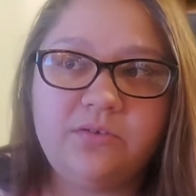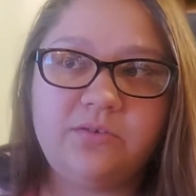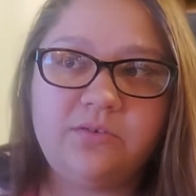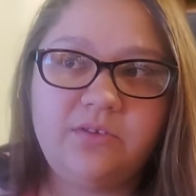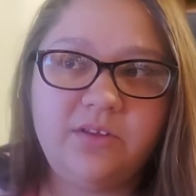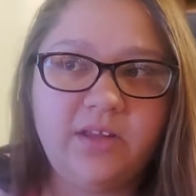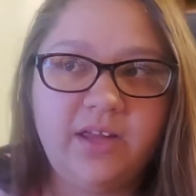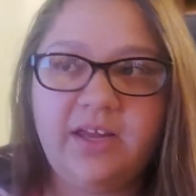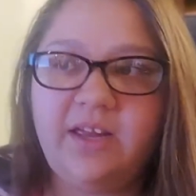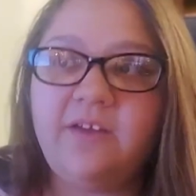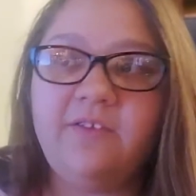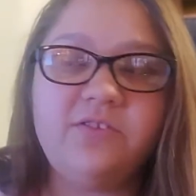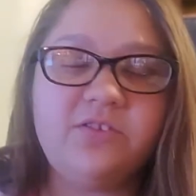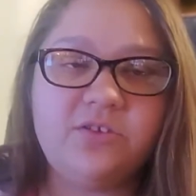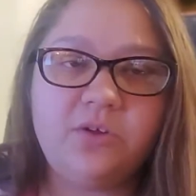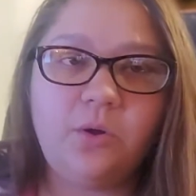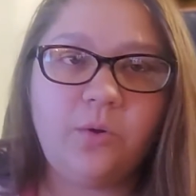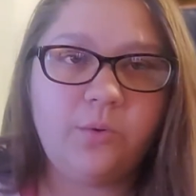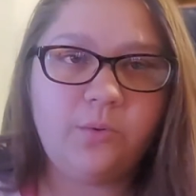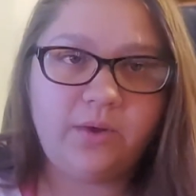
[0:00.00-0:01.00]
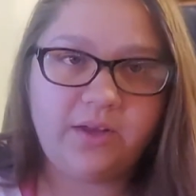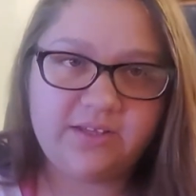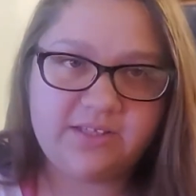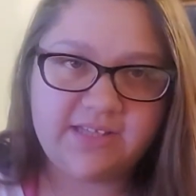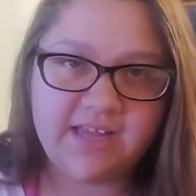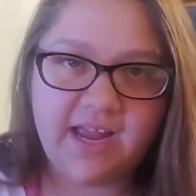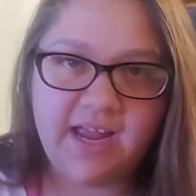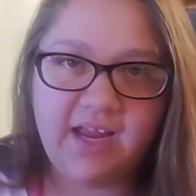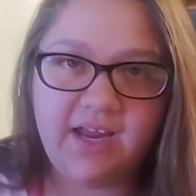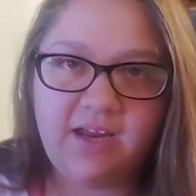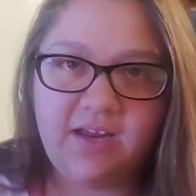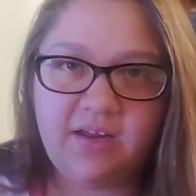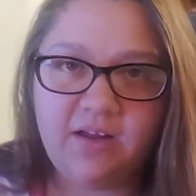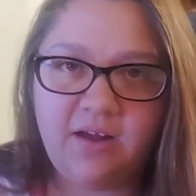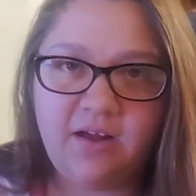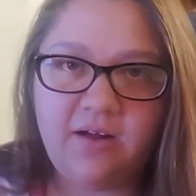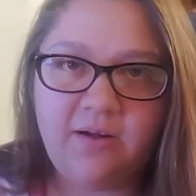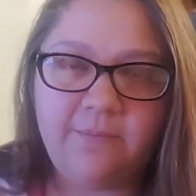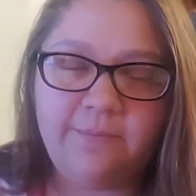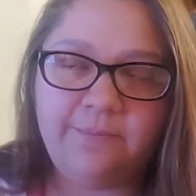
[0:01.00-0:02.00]
like, say
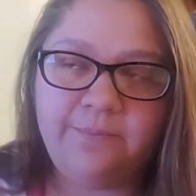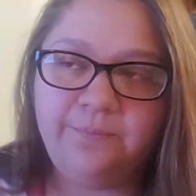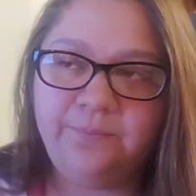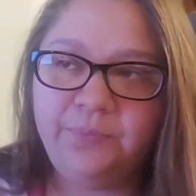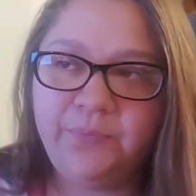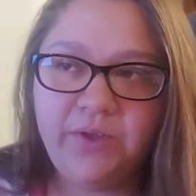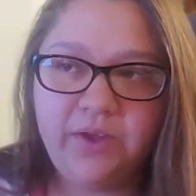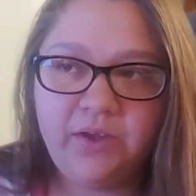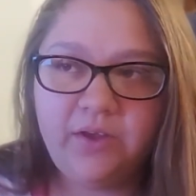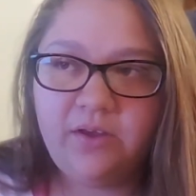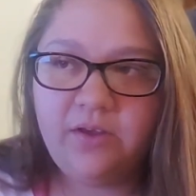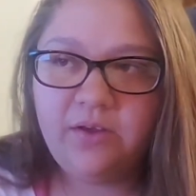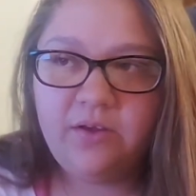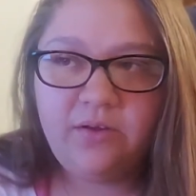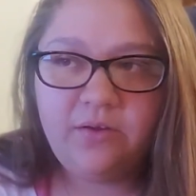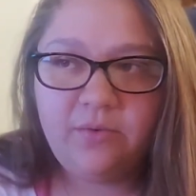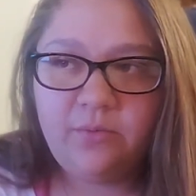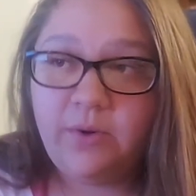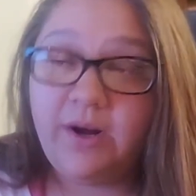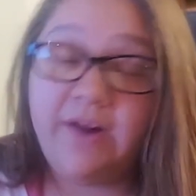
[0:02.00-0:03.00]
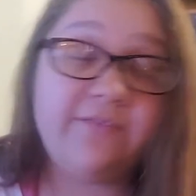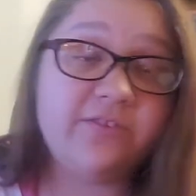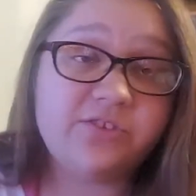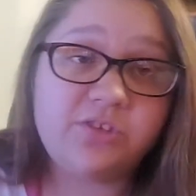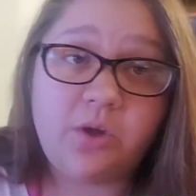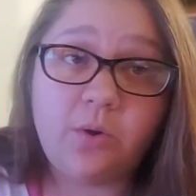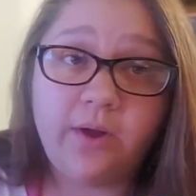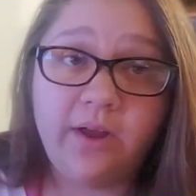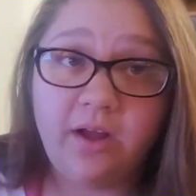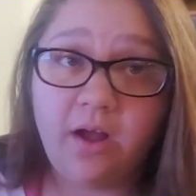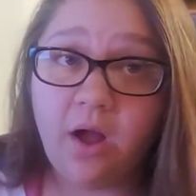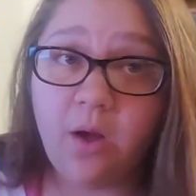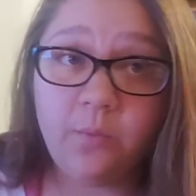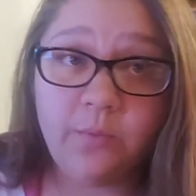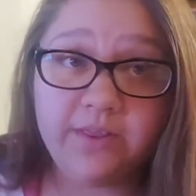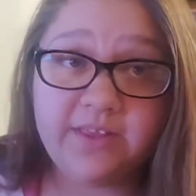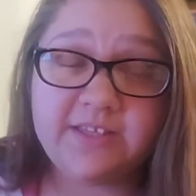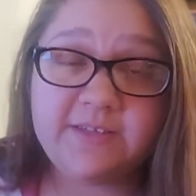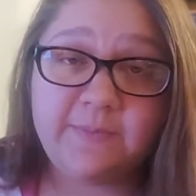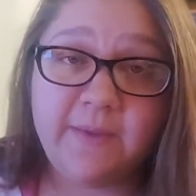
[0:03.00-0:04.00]
whatever's going on
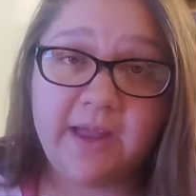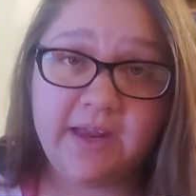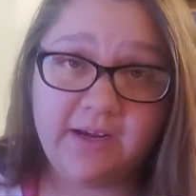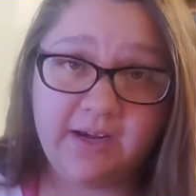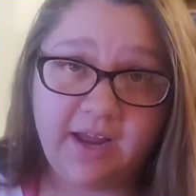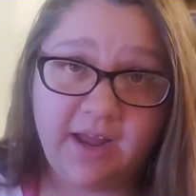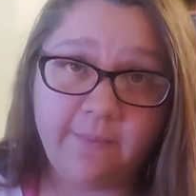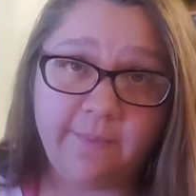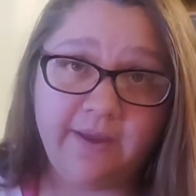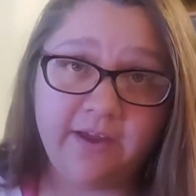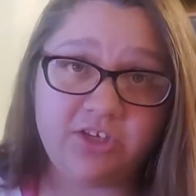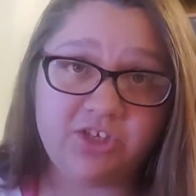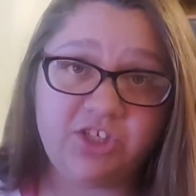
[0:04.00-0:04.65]
with this pandemic,